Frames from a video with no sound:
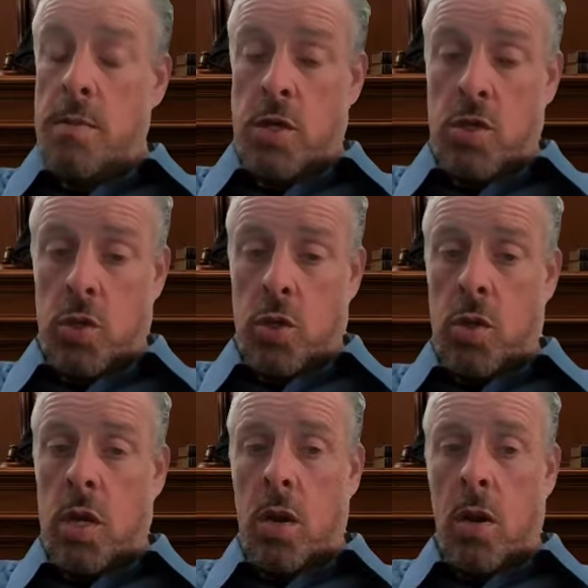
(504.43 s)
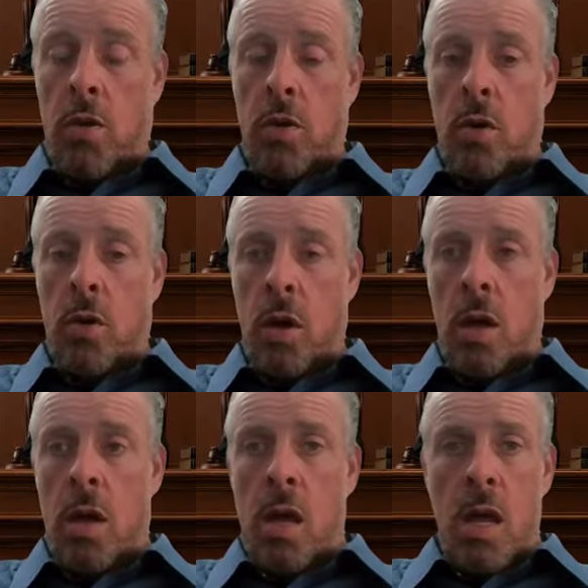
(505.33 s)
Make sure you get all
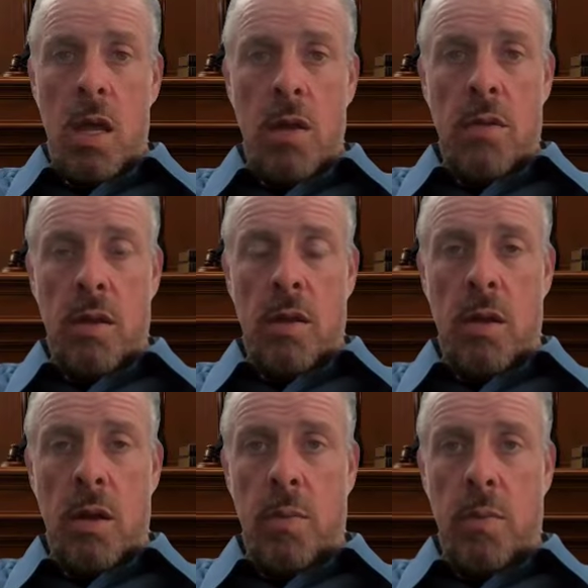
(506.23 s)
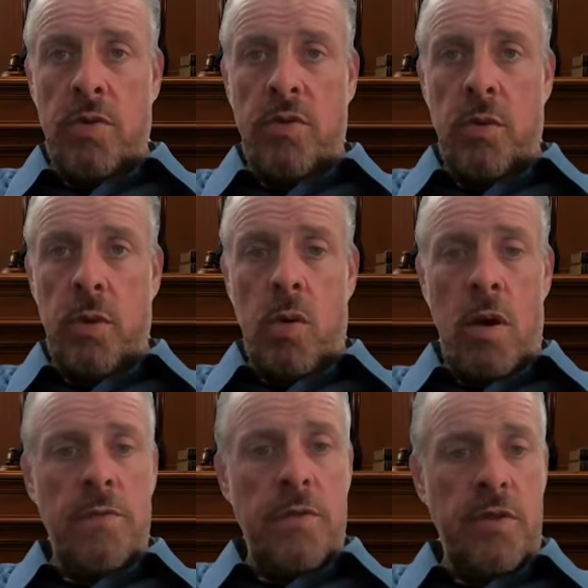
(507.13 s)
your the books that are
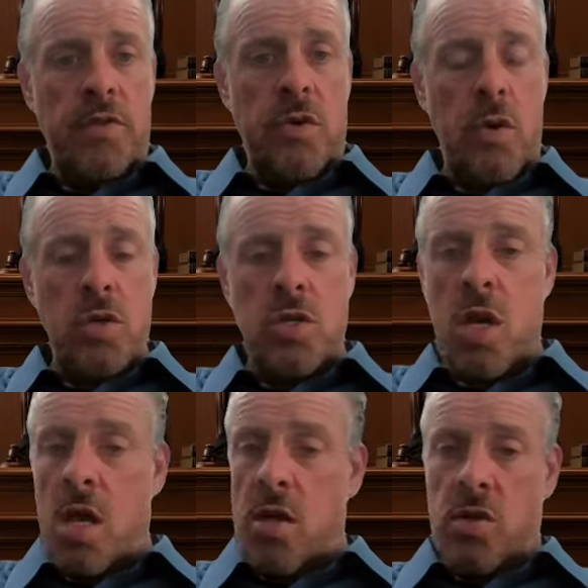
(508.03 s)
required for this course.